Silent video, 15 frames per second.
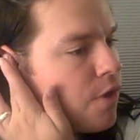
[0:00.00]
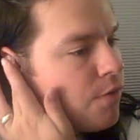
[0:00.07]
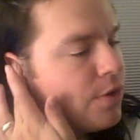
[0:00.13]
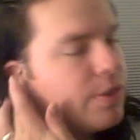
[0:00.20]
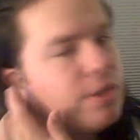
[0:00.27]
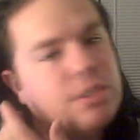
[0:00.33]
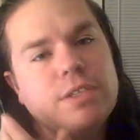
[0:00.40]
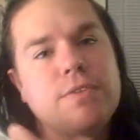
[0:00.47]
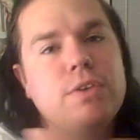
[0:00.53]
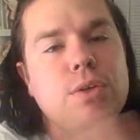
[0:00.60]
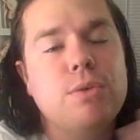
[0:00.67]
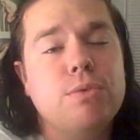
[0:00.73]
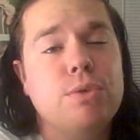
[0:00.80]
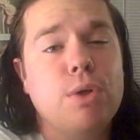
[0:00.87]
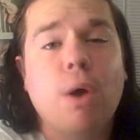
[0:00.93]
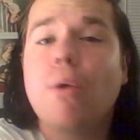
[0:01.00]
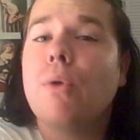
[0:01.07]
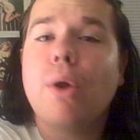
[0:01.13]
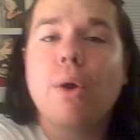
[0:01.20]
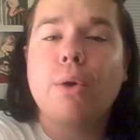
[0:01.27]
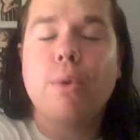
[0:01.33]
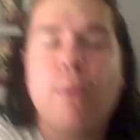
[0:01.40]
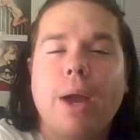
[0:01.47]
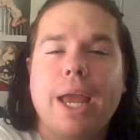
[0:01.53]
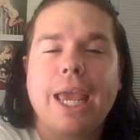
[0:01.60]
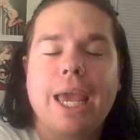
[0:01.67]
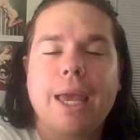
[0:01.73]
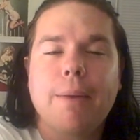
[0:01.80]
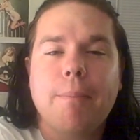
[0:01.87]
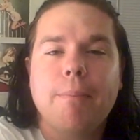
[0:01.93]
For those of you who don't know who I
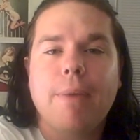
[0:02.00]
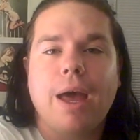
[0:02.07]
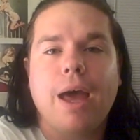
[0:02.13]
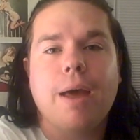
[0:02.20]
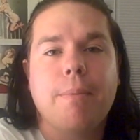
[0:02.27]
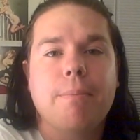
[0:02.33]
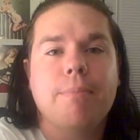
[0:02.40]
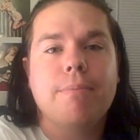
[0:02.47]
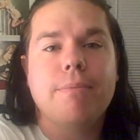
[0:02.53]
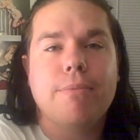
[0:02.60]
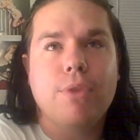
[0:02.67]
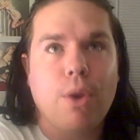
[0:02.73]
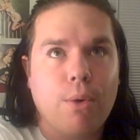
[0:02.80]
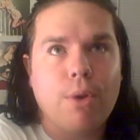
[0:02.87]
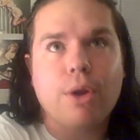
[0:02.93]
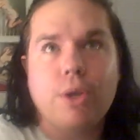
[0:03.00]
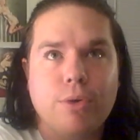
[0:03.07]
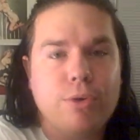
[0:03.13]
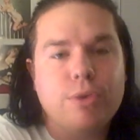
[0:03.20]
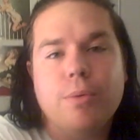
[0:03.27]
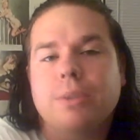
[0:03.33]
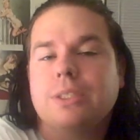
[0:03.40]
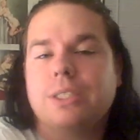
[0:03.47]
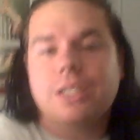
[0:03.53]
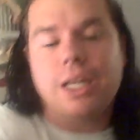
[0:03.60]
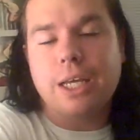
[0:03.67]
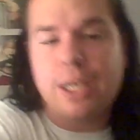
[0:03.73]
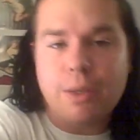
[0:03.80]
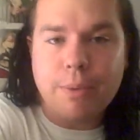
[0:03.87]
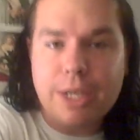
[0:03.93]
am, I'm known on YouTube as the
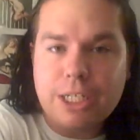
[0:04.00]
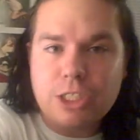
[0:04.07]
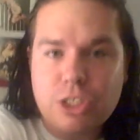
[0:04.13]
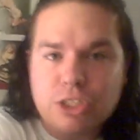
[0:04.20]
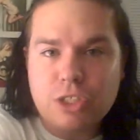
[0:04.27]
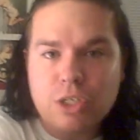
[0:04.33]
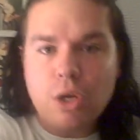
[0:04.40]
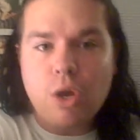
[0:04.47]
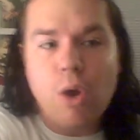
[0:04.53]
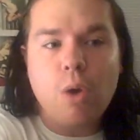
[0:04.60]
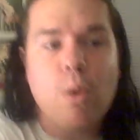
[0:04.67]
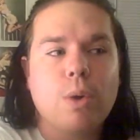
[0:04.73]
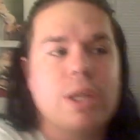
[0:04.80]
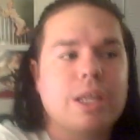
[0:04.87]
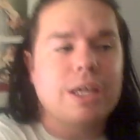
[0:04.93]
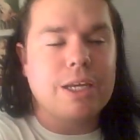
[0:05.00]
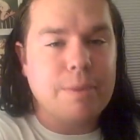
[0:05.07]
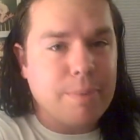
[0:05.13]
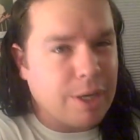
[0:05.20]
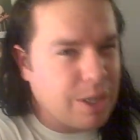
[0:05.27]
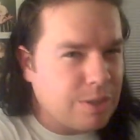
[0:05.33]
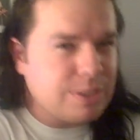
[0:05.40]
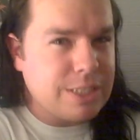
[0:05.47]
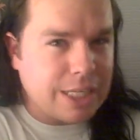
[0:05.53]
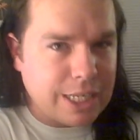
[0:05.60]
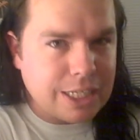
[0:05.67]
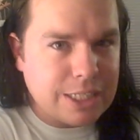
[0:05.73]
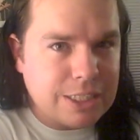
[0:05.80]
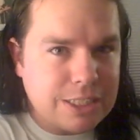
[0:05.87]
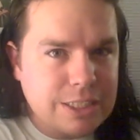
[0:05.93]
Lucky Witch or Lucky Punko
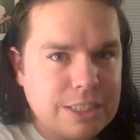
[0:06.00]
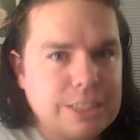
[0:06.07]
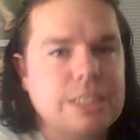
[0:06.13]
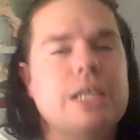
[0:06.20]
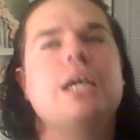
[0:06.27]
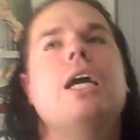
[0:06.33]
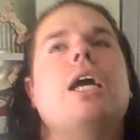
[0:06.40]
6.